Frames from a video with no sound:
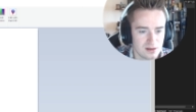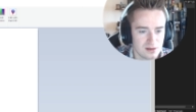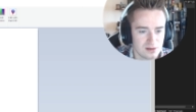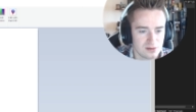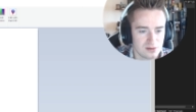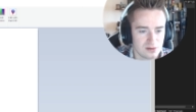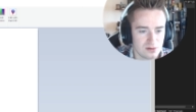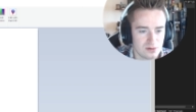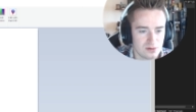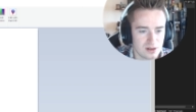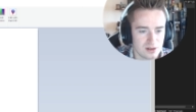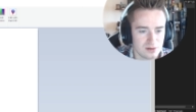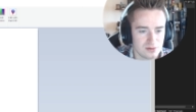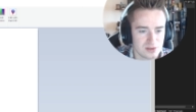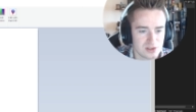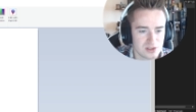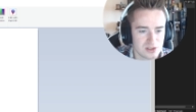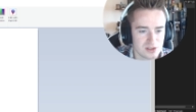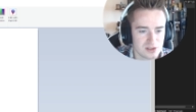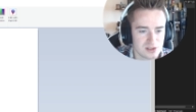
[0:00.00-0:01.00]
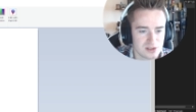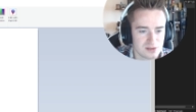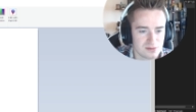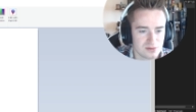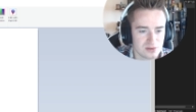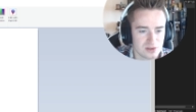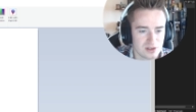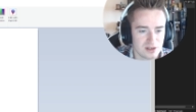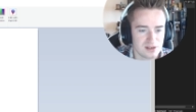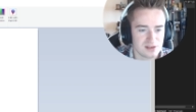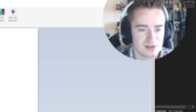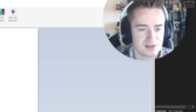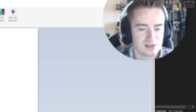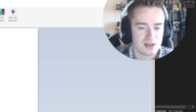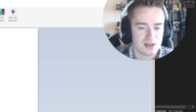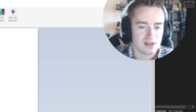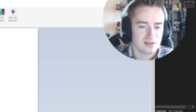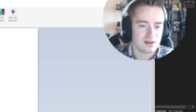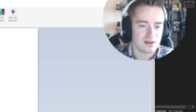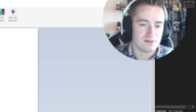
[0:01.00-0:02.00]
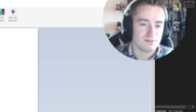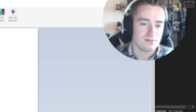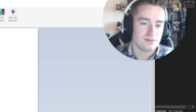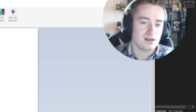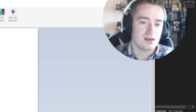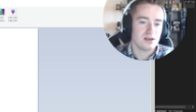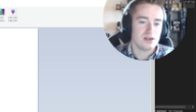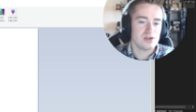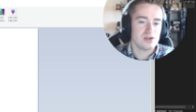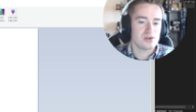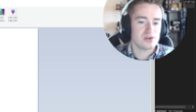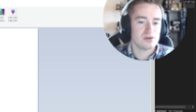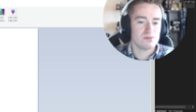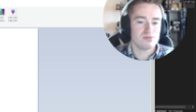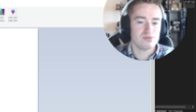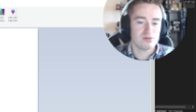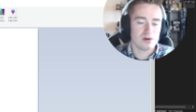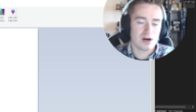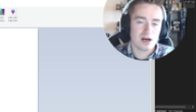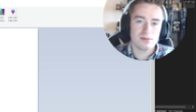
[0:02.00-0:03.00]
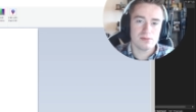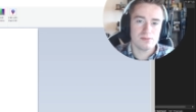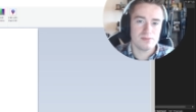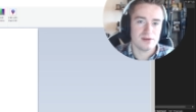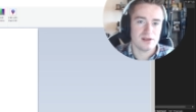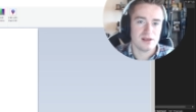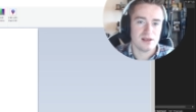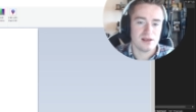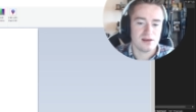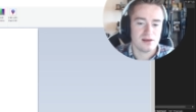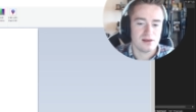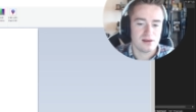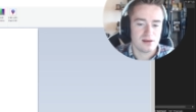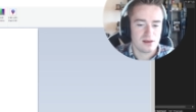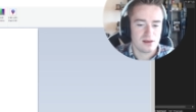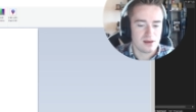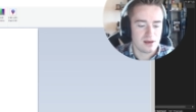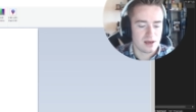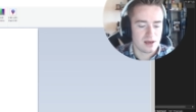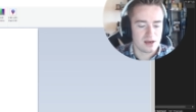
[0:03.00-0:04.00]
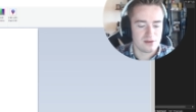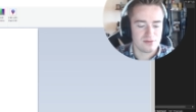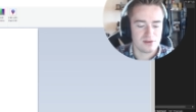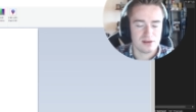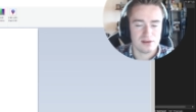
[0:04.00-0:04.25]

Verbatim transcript: So I was just trying to say that you should probably have